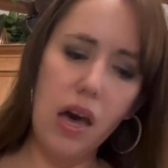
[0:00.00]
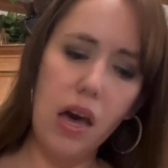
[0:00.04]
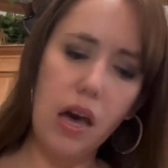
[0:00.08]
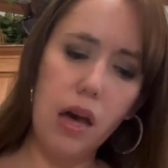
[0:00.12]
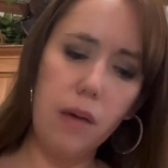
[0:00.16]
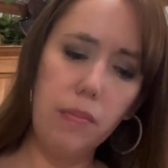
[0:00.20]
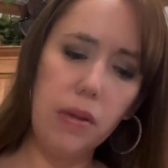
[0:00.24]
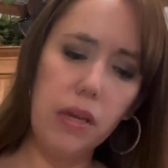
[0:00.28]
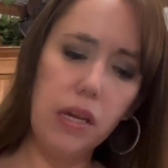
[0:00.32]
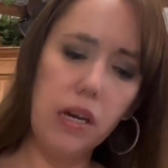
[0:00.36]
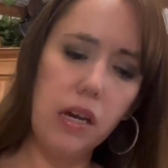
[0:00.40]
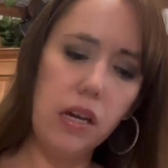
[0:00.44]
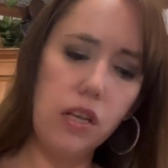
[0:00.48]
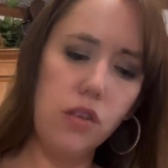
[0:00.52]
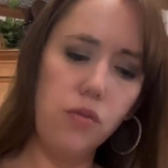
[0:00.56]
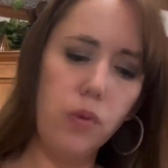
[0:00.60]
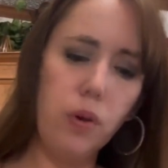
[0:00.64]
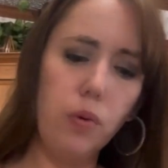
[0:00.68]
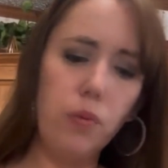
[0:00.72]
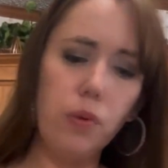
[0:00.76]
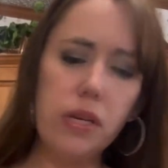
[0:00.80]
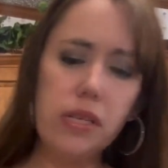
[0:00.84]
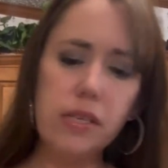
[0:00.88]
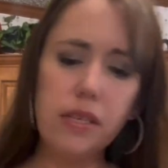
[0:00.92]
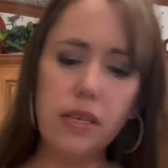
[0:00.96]
because we
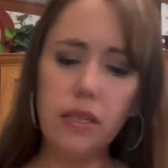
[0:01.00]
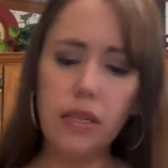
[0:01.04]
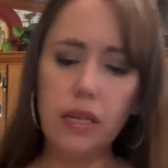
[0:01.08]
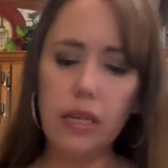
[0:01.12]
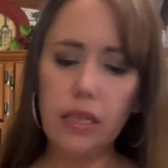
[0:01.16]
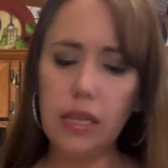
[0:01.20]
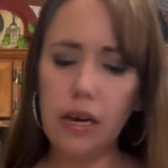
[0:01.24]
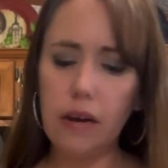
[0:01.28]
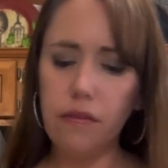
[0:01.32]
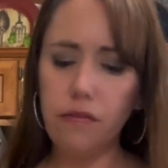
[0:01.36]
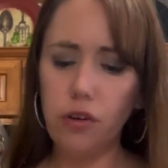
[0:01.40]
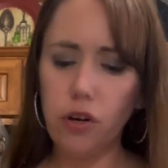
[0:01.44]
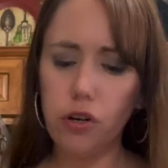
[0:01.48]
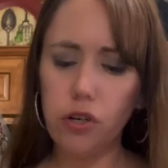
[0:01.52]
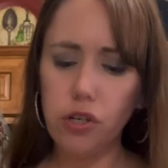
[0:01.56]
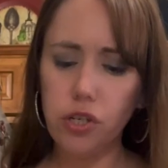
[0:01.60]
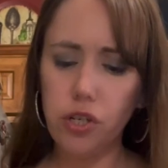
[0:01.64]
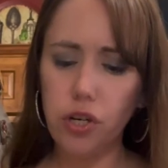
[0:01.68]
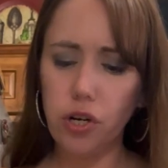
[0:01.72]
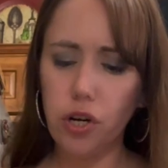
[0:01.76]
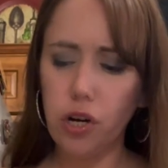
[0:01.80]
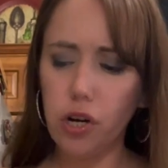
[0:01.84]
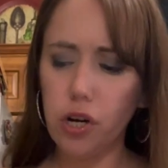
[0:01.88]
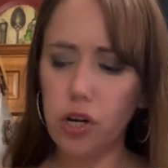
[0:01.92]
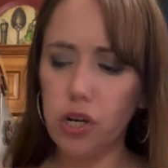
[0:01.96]
recently left our
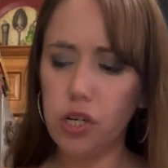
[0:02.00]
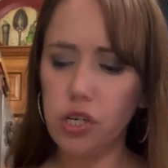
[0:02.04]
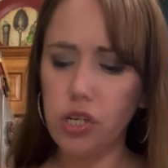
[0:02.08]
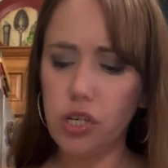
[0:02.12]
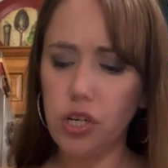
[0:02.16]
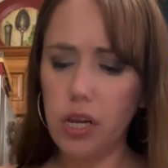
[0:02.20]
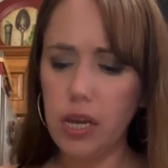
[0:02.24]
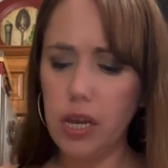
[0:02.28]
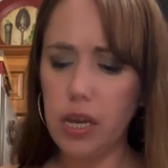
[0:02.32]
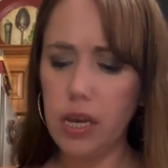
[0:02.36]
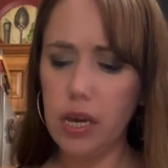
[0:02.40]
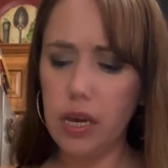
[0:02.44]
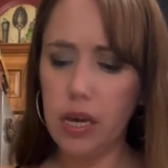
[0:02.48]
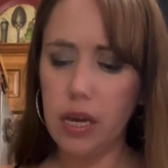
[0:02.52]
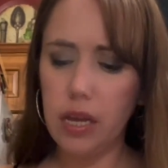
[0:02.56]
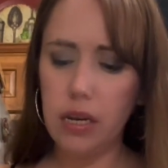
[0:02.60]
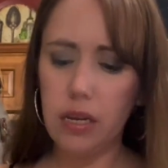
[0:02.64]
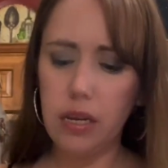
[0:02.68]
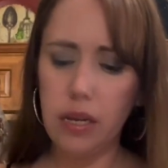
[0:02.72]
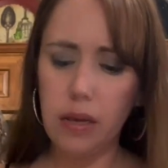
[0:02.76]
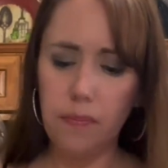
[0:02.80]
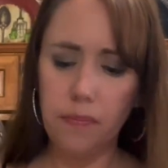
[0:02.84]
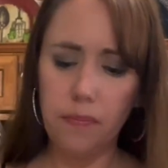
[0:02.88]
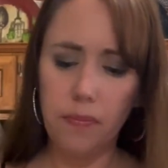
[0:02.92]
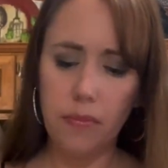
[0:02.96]
church, and
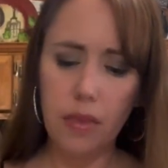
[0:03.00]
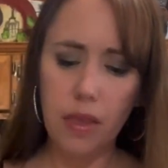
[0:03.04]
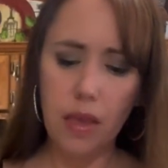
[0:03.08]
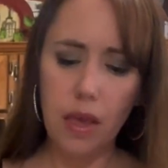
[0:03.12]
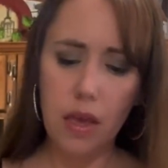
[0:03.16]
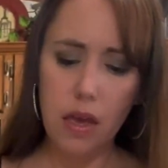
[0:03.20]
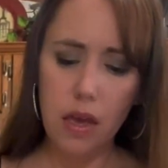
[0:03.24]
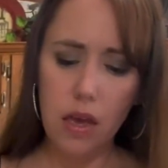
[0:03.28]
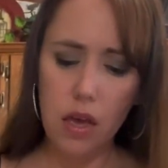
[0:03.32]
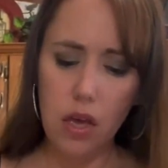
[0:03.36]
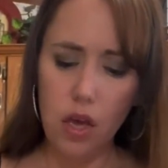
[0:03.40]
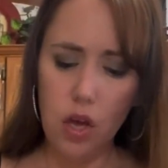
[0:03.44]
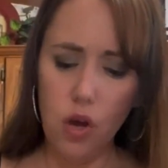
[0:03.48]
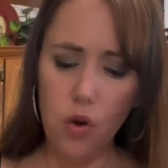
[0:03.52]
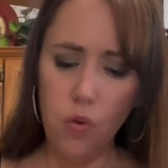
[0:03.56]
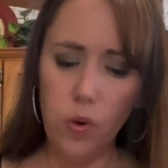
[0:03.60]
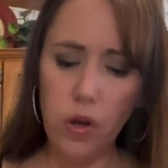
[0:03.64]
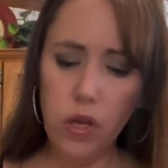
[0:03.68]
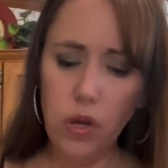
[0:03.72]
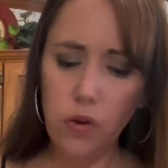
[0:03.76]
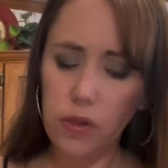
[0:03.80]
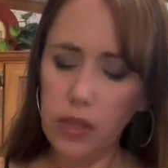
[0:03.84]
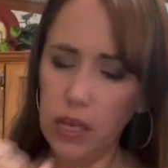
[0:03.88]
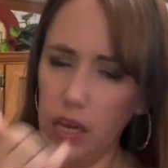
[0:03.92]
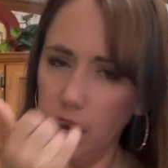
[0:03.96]
when
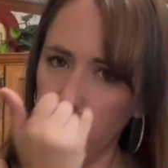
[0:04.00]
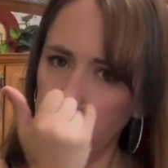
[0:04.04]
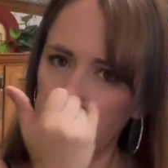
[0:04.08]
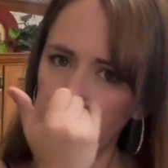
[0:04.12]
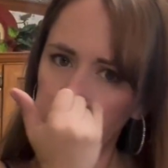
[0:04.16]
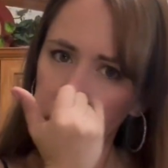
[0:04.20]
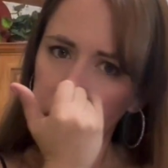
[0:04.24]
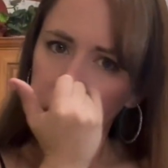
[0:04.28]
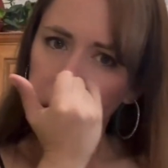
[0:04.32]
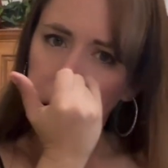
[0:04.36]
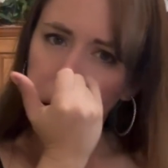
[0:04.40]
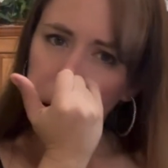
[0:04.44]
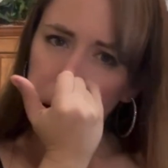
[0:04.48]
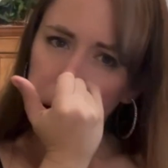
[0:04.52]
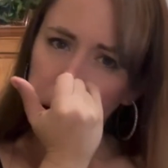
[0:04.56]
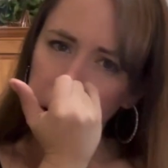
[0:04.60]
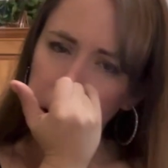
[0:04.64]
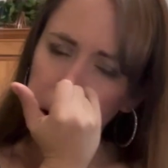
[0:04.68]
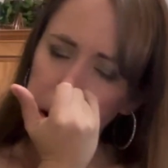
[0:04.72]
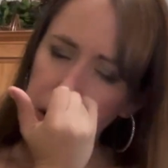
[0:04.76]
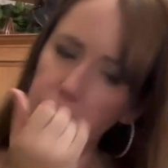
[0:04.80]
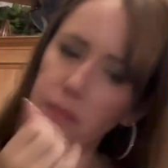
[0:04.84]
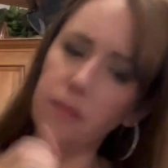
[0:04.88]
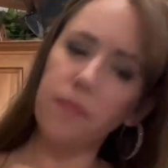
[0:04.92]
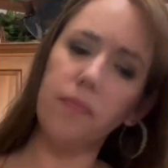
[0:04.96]
you leave a church,
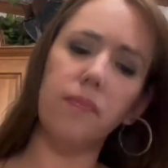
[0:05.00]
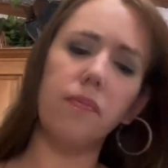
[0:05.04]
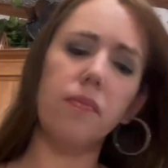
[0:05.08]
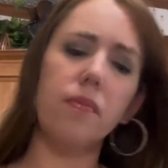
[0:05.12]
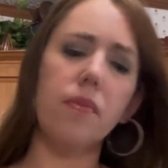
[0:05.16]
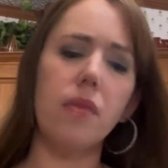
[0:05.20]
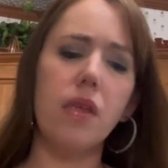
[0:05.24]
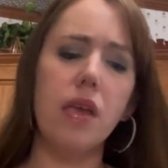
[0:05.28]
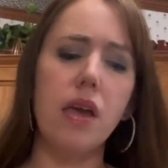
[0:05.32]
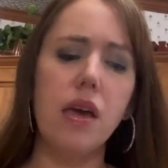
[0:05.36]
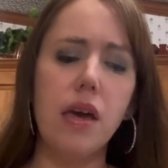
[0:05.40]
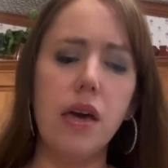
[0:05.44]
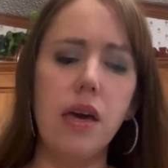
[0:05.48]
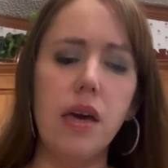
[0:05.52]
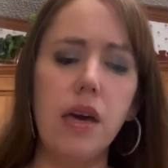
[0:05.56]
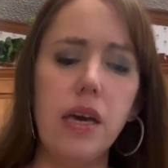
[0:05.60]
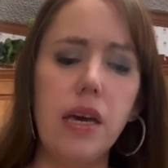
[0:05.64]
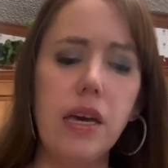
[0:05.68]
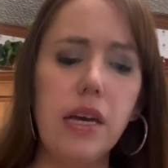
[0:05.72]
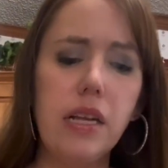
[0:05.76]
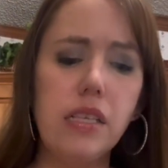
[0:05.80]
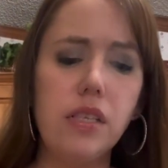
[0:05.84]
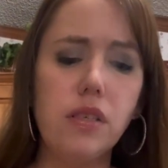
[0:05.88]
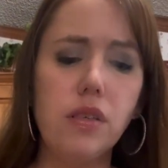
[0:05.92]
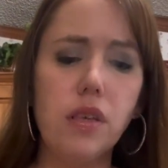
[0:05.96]

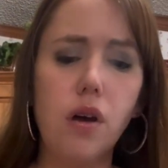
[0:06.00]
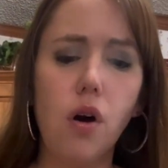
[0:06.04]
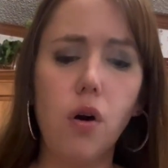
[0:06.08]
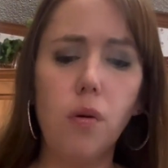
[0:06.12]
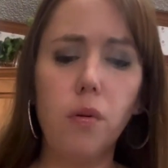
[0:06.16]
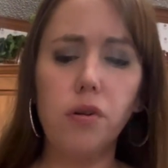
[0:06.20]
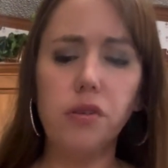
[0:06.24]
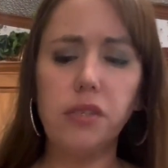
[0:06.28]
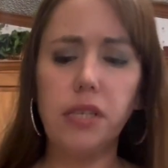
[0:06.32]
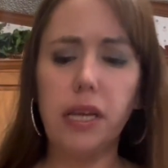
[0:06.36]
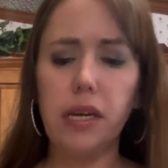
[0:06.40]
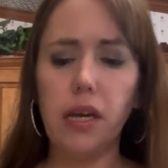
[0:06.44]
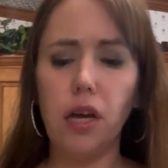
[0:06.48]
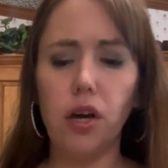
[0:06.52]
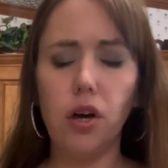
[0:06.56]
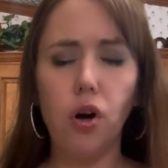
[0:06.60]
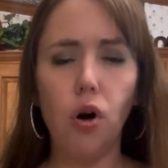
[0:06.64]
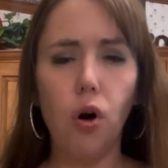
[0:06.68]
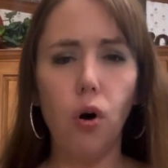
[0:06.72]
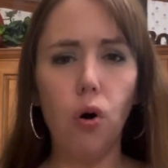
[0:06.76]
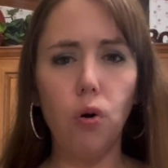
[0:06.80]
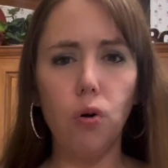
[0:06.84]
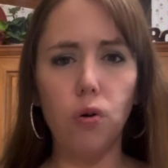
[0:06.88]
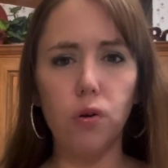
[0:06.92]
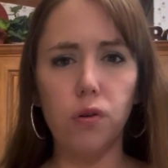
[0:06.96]
it's almost like a
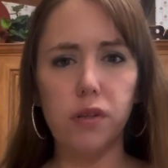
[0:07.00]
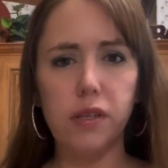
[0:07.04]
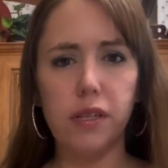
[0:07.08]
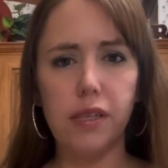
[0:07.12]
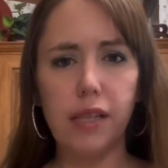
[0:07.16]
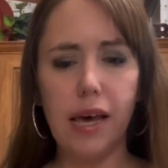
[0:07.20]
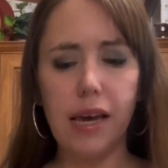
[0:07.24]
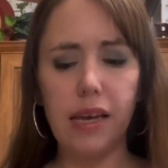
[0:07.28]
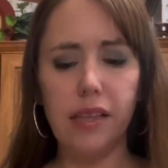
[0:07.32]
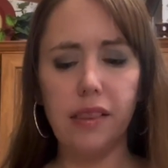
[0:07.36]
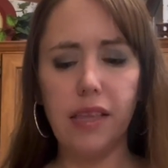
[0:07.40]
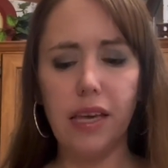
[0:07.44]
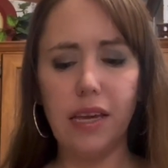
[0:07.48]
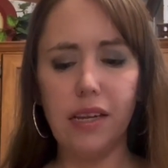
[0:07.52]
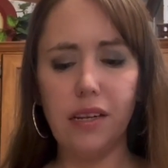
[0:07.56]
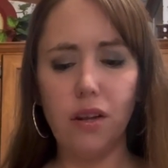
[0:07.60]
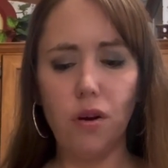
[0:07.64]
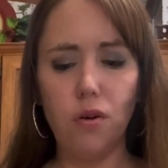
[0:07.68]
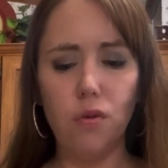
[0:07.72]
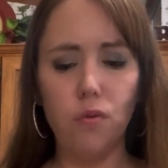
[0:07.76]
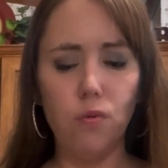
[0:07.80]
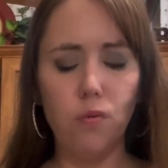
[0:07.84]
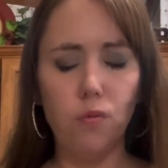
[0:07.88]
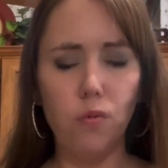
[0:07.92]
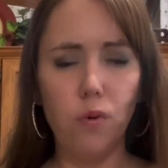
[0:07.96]
cult, like they
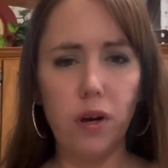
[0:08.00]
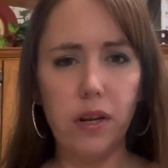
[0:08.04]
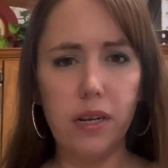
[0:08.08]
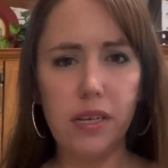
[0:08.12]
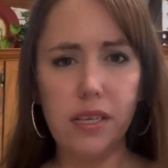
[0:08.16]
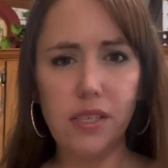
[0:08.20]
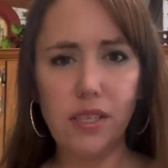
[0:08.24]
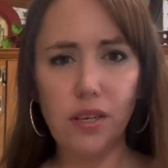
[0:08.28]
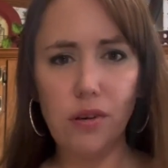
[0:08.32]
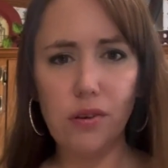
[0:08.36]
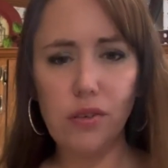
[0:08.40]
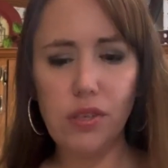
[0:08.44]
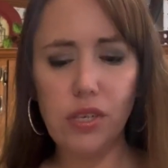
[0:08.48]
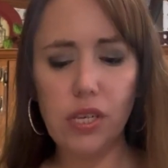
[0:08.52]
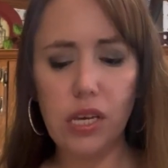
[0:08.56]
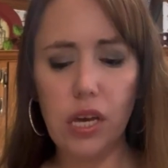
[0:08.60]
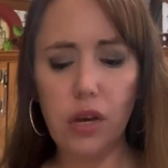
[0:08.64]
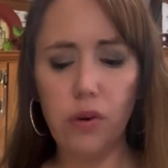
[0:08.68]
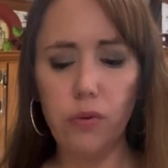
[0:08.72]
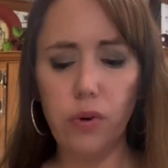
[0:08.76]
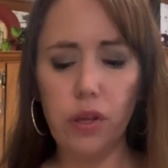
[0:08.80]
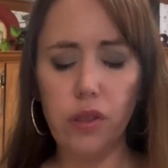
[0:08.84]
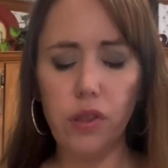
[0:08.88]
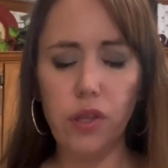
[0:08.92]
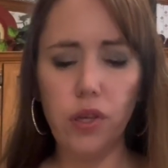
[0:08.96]
don't want to associate
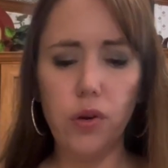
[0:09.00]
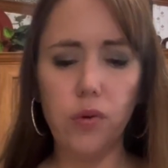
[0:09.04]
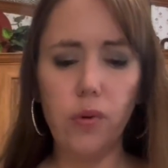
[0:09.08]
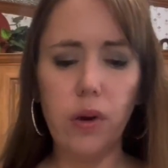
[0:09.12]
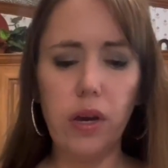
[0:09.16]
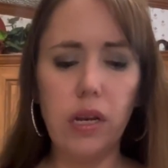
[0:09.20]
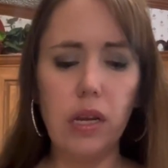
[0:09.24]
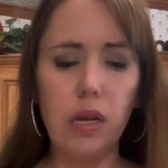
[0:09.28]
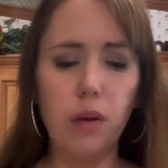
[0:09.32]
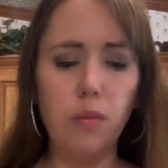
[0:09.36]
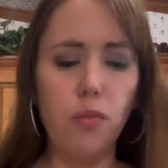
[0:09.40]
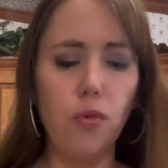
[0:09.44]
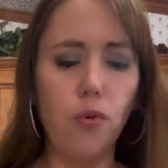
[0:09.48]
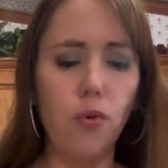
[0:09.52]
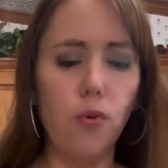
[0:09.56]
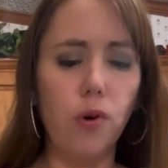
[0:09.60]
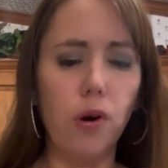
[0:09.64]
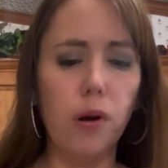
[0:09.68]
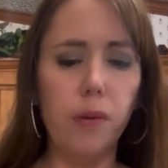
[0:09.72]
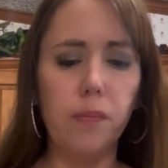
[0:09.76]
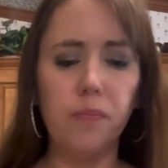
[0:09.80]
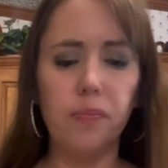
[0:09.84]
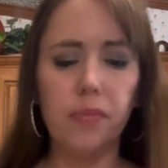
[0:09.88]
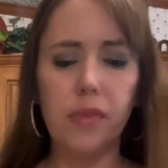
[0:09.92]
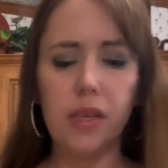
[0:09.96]
with you
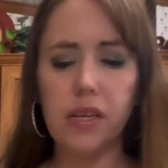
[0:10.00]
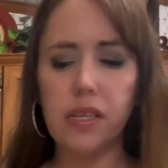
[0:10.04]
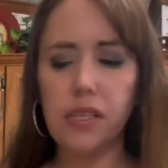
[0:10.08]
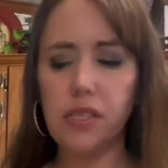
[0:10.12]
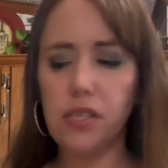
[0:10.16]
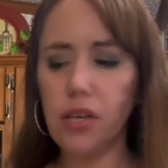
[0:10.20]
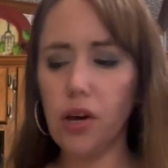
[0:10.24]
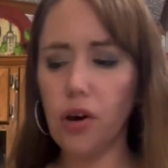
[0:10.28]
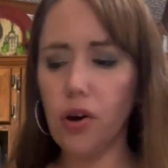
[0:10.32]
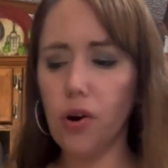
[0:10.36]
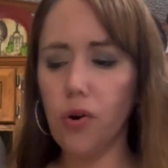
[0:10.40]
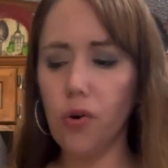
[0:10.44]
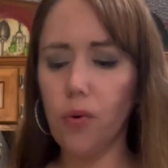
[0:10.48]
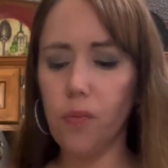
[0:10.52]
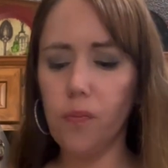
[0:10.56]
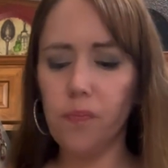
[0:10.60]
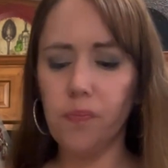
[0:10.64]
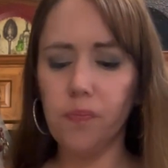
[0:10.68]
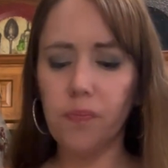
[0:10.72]
anymore. So